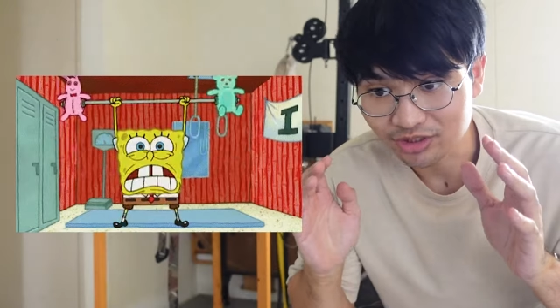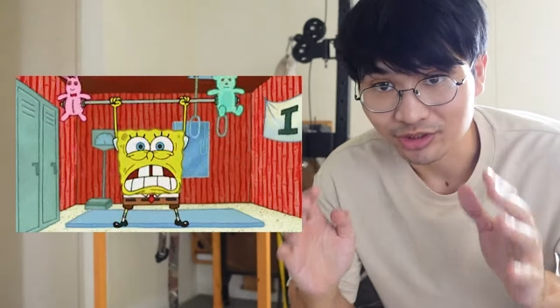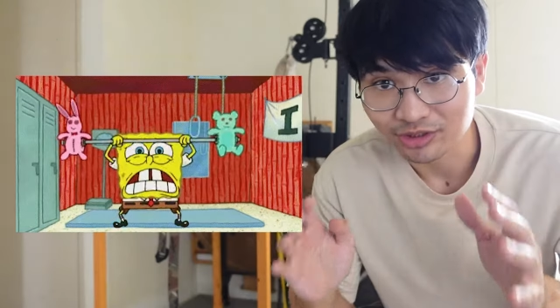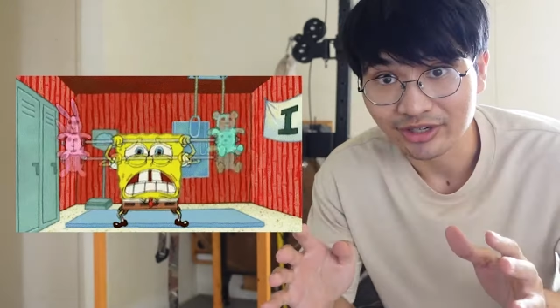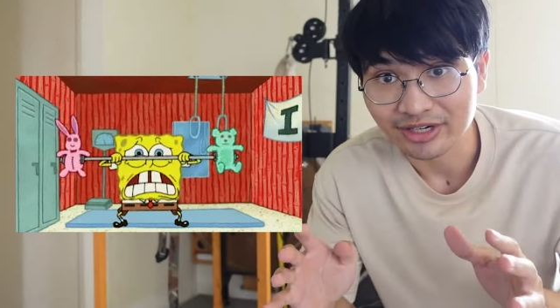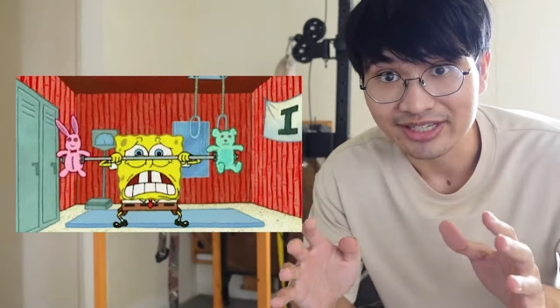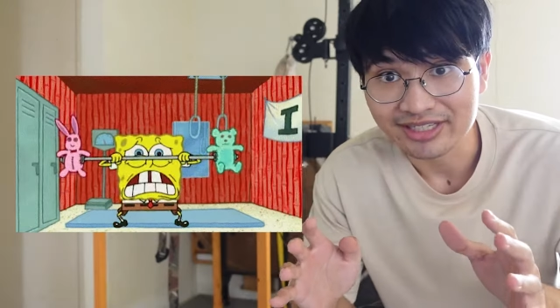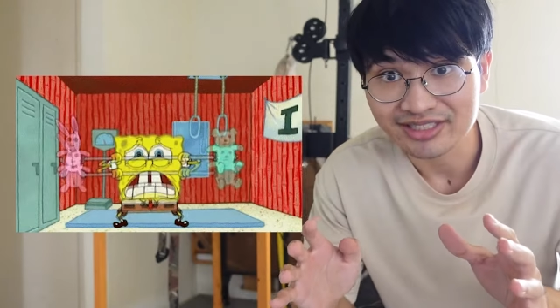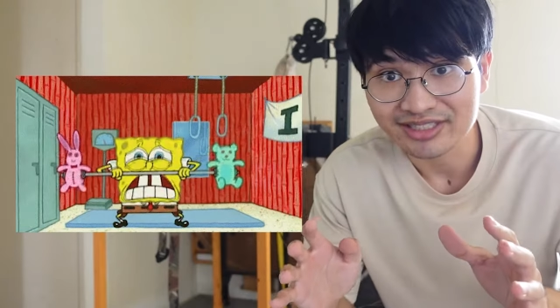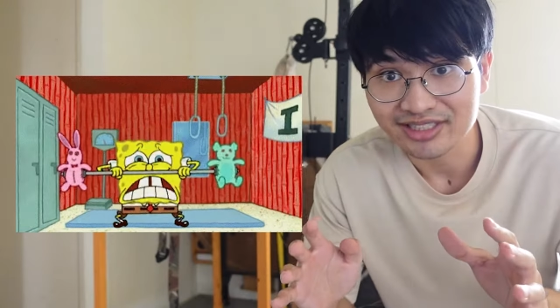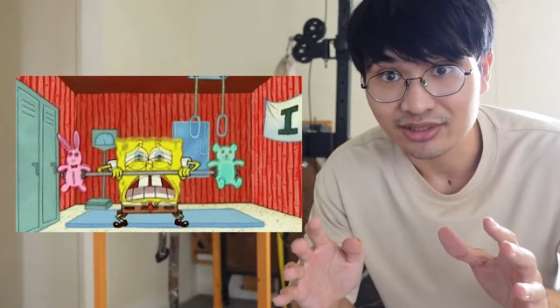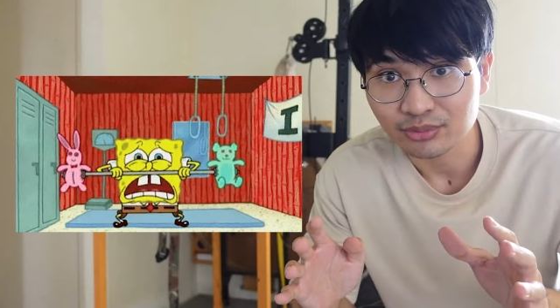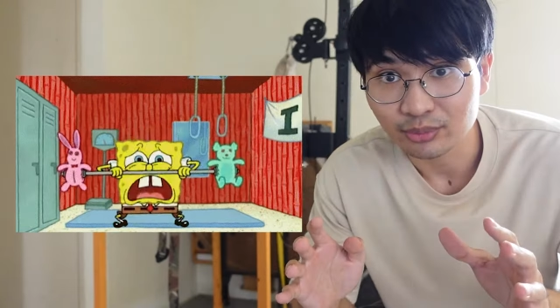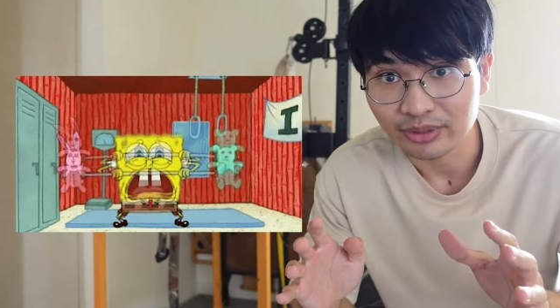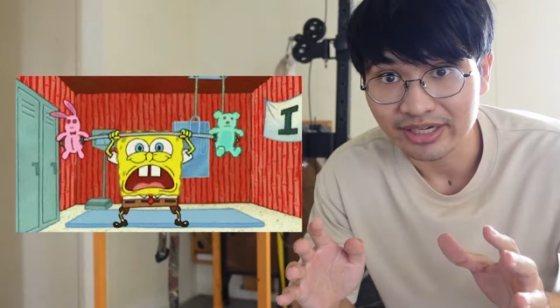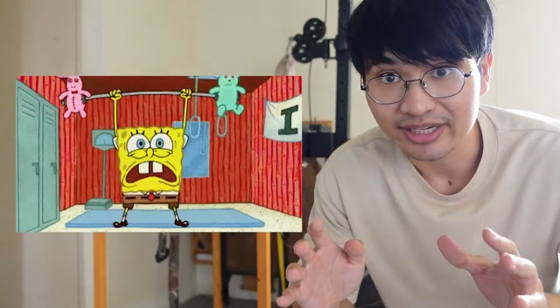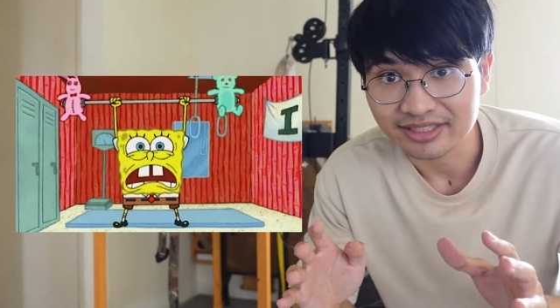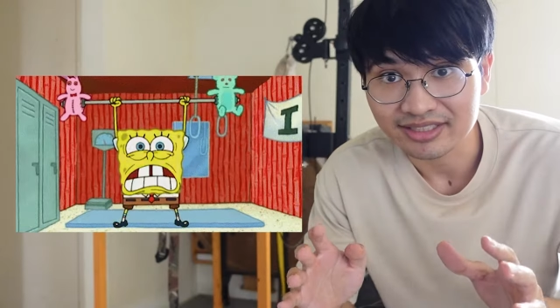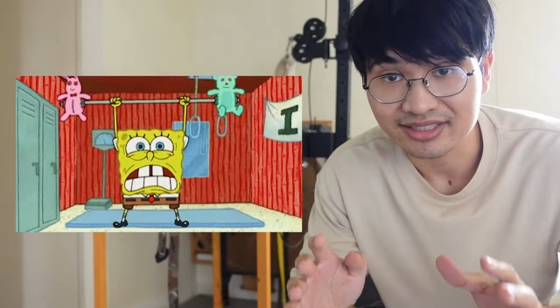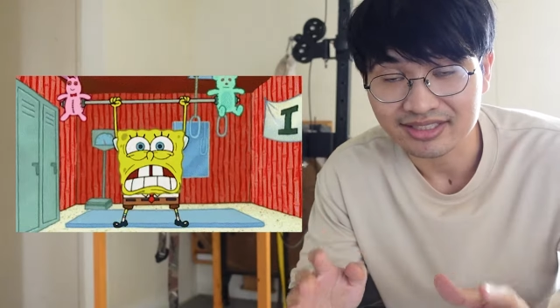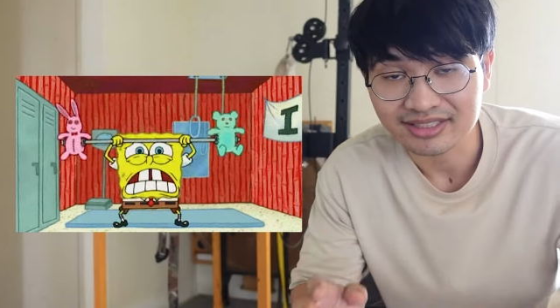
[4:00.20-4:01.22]
crazy
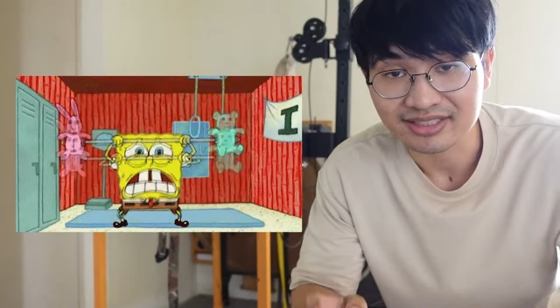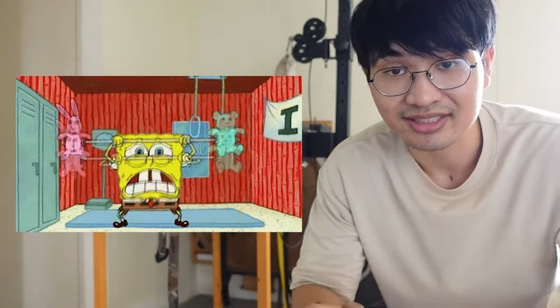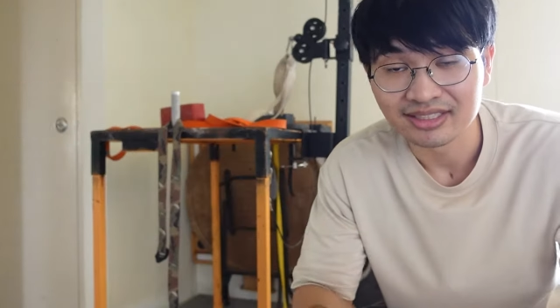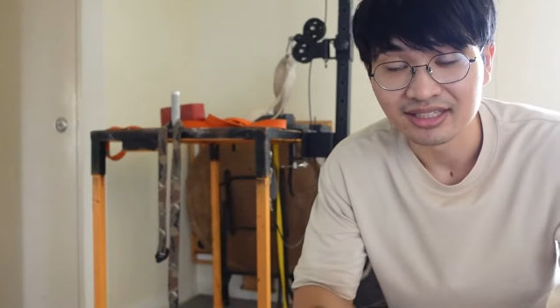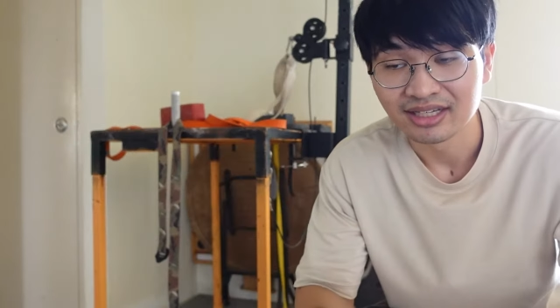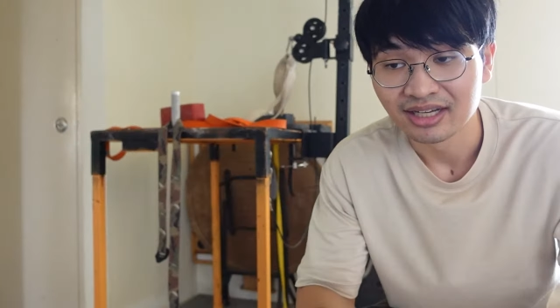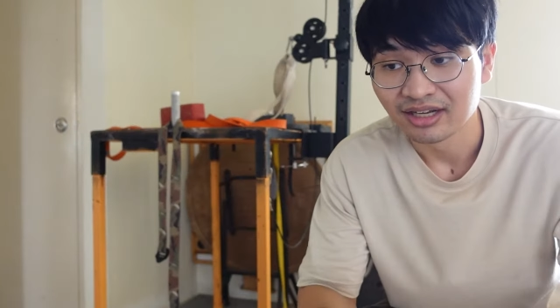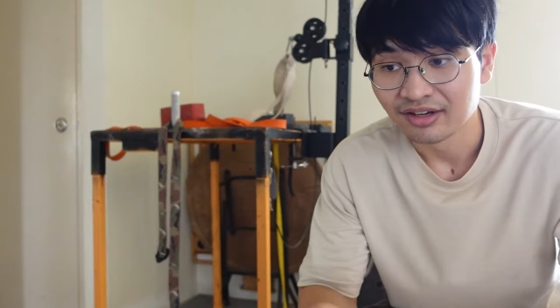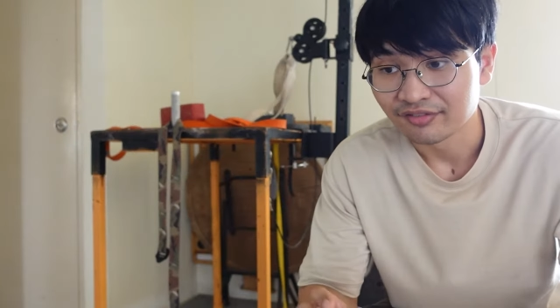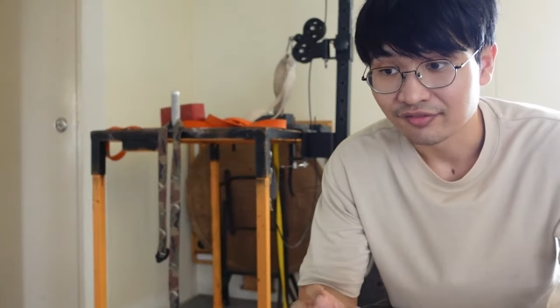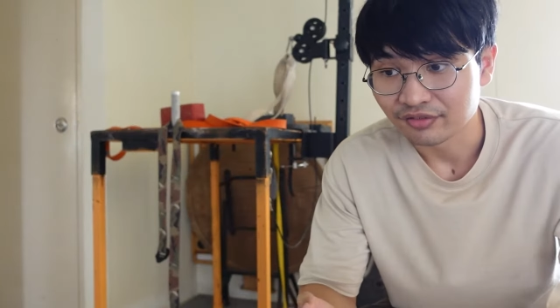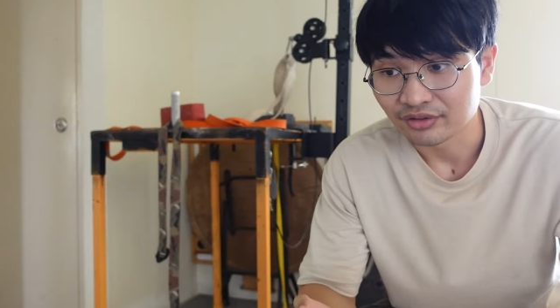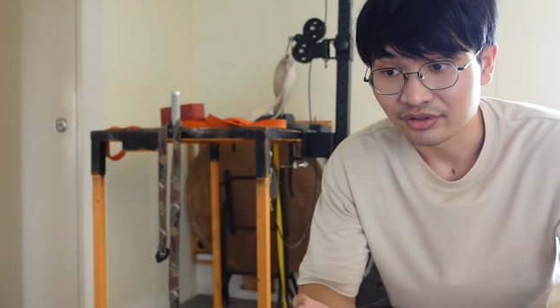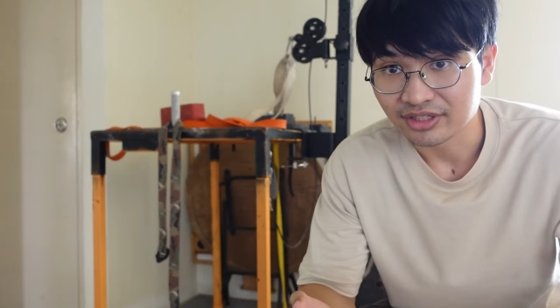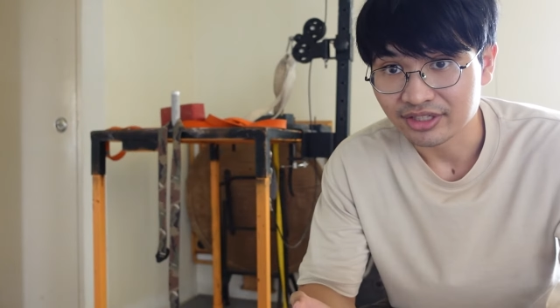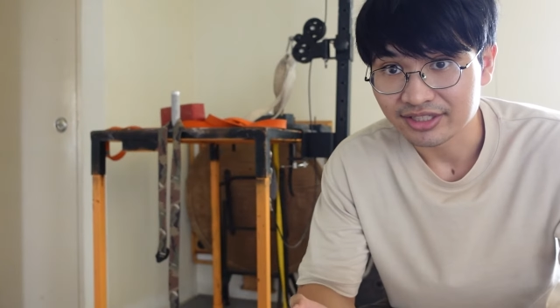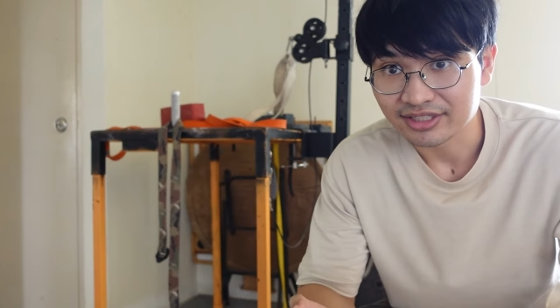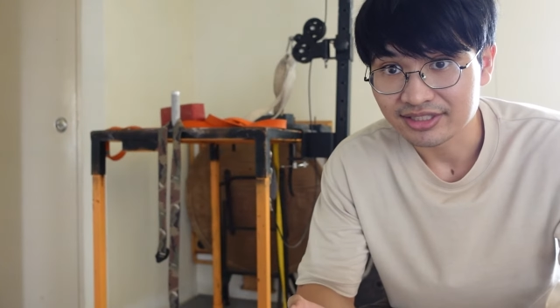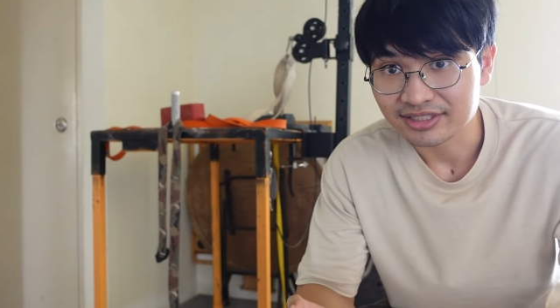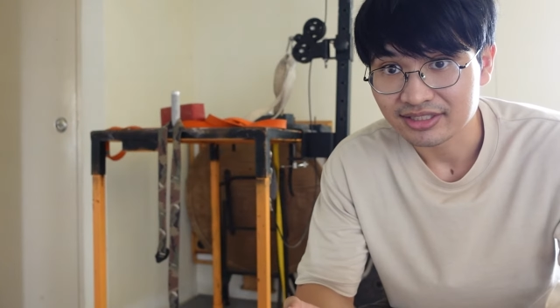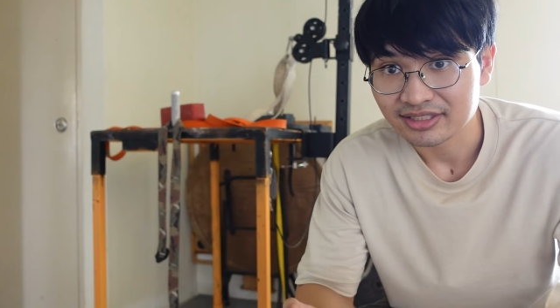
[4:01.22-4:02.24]
weights for
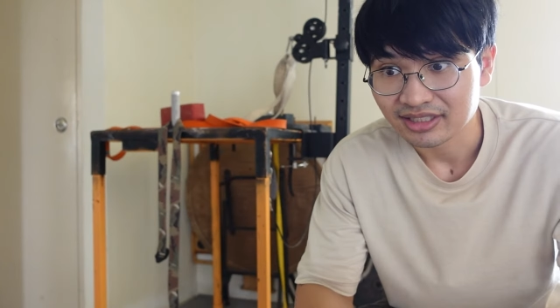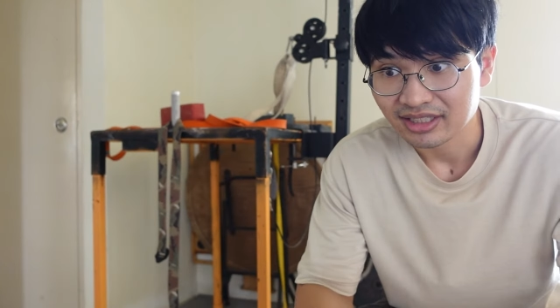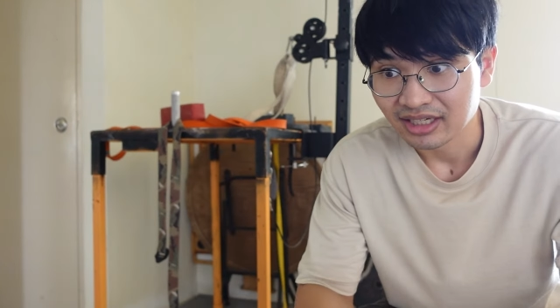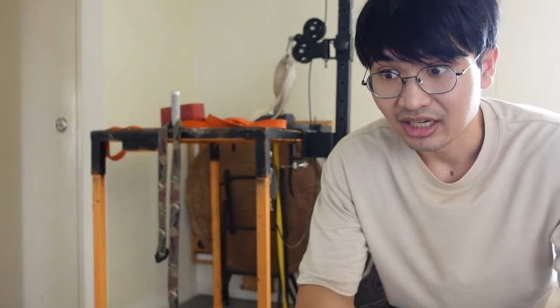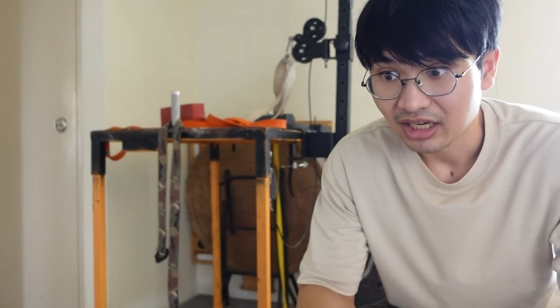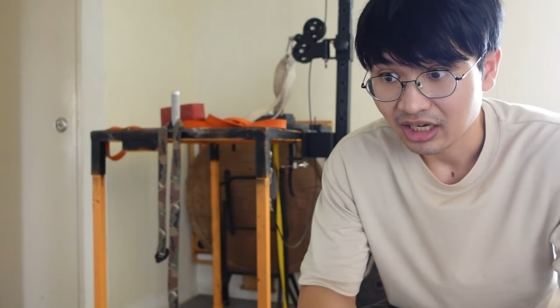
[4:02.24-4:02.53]
this,